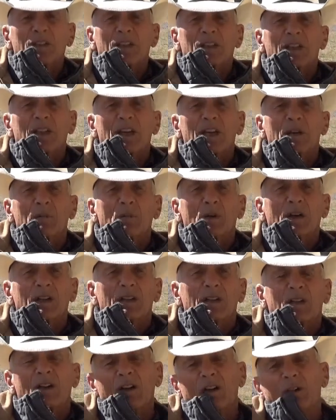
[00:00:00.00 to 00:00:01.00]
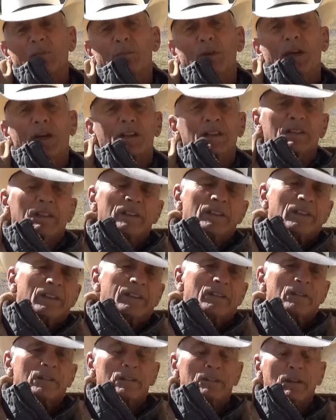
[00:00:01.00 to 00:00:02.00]
of dynamite and called him back, said
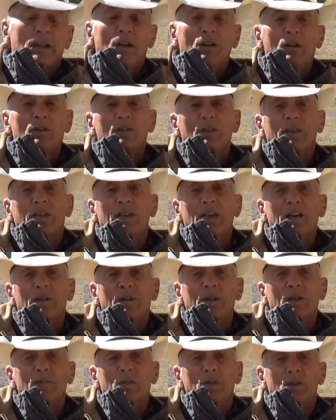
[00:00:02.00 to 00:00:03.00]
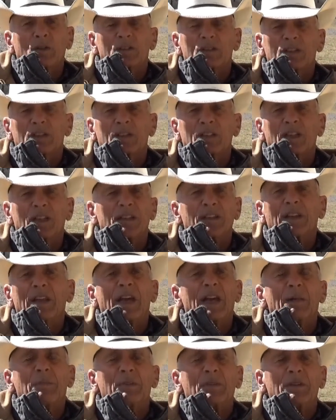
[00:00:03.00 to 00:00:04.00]
nothing, or however they come in and said nothing
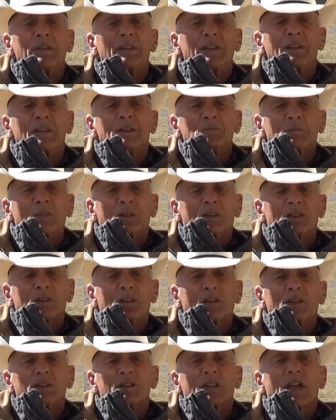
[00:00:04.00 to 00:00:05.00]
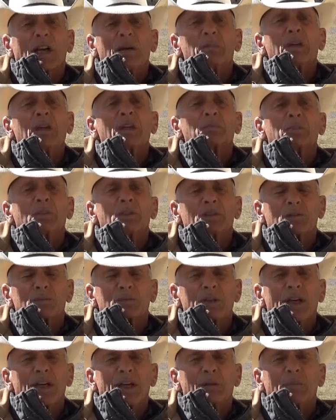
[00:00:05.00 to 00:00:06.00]
happened. So he said, put some
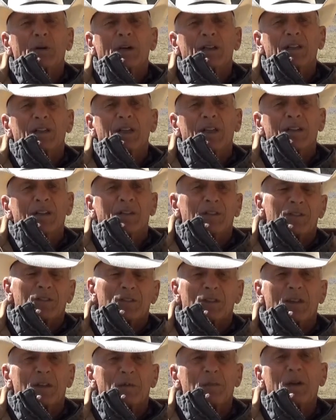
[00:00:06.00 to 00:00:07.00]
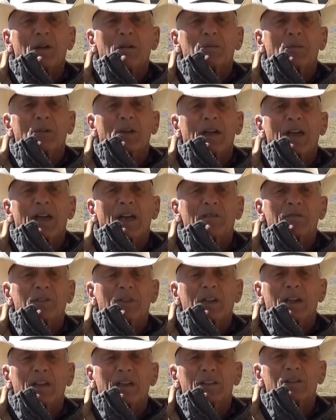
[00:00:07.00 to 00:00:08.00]
dynamite down there. So they may have put a half a
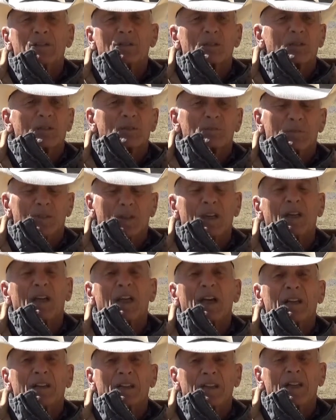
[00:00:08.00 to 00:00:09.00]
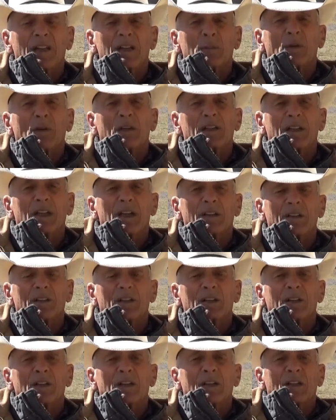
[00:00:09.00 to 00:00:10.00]
case or a lot of dynamite down
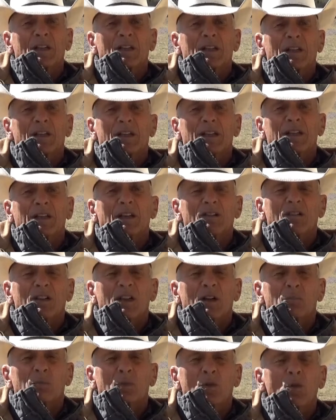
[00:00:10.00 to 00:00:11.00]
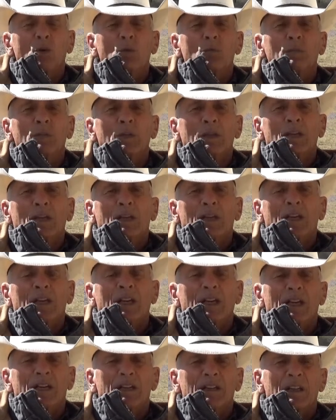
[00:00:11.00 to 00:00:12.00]
there. And anyhow, kaboom,
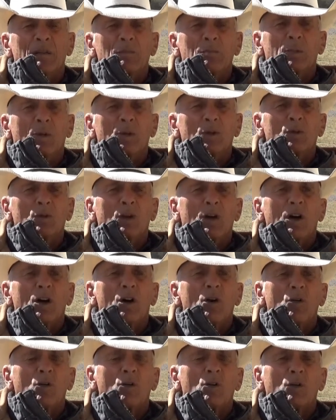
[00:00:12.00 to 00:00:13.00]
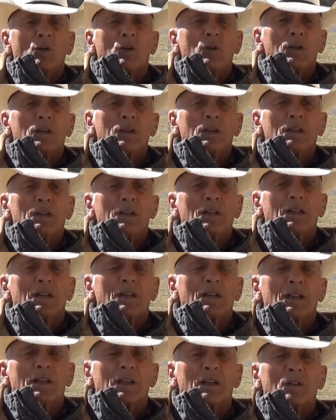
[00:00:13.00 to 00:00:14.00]
and they blew a hole
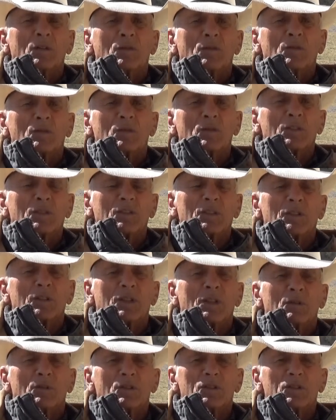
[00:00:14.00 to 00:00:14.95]
that was